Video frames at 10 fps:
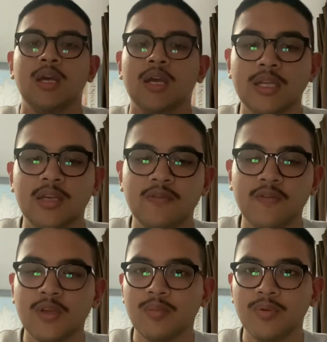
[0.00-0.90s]
and they
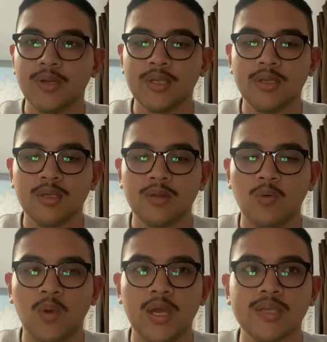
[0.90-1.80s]
fit pretty good in the
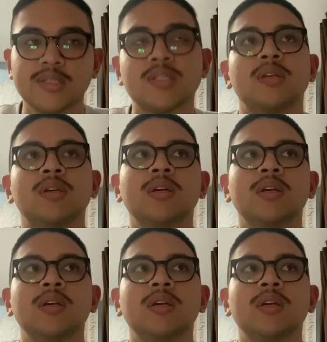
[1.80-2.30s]
waist.